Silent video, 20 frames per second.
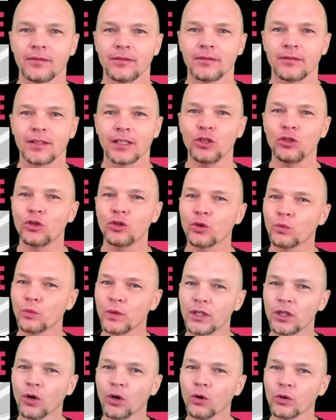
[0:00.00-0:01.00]
And you can
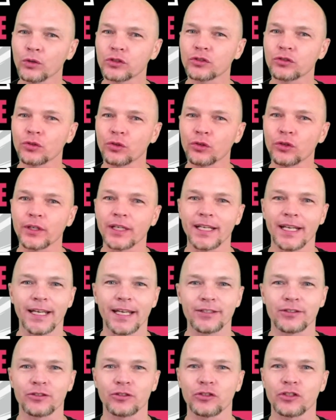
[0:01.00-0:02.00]
read the whole story in
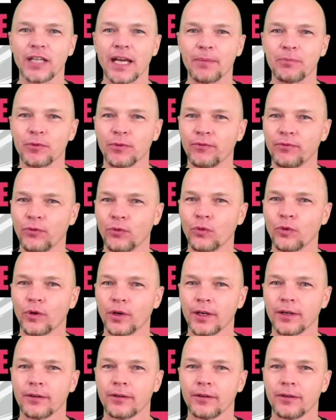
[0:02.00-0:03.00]
Esther chapter
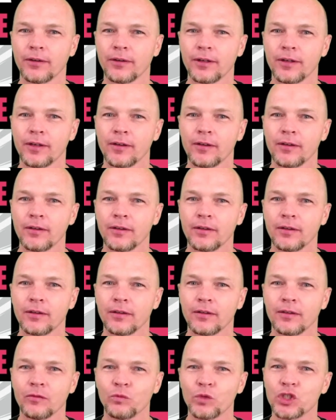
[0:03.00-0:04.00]
4.
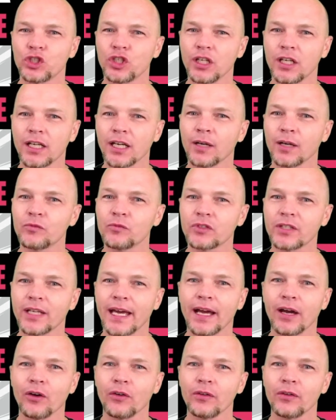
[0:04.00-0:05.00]
But she comes
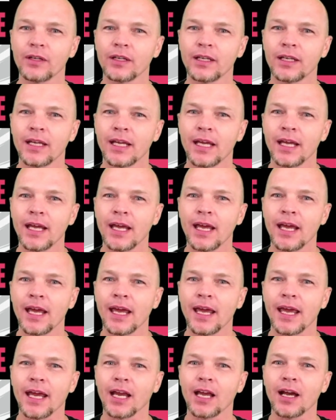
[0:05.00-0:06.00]
out
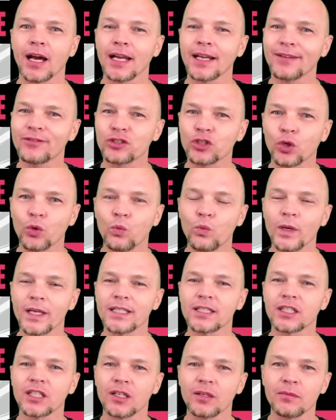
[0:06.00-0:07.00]
and God gives her
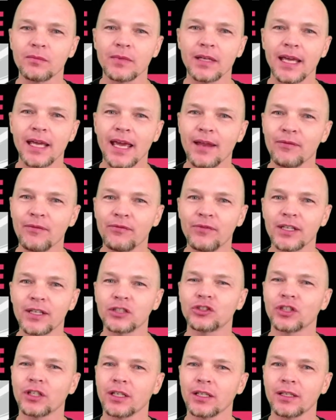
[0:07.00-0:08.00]
wisdom and
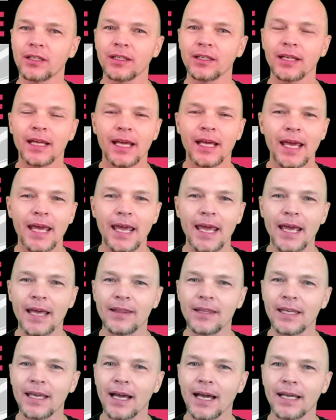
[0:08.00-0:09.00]
vision and
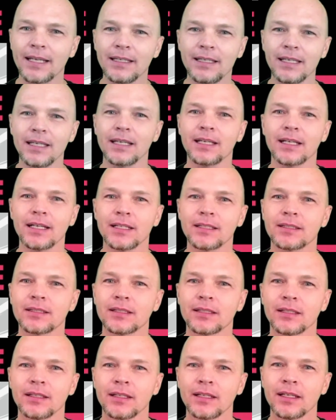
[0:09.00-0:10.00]
the ideas
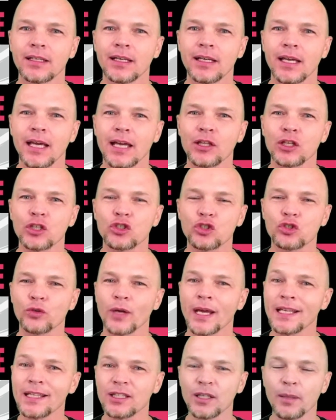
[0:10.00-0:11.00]
and the
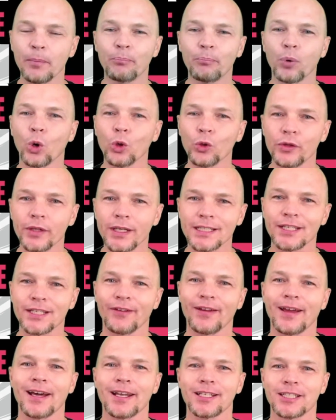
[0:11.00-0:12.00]
strength and the boldness of
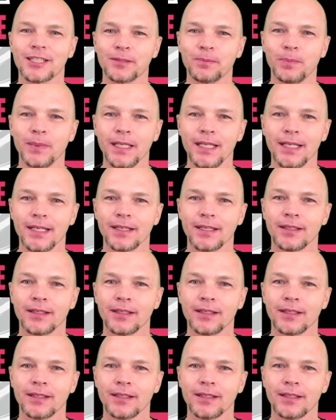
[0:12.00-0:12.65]
how to speak.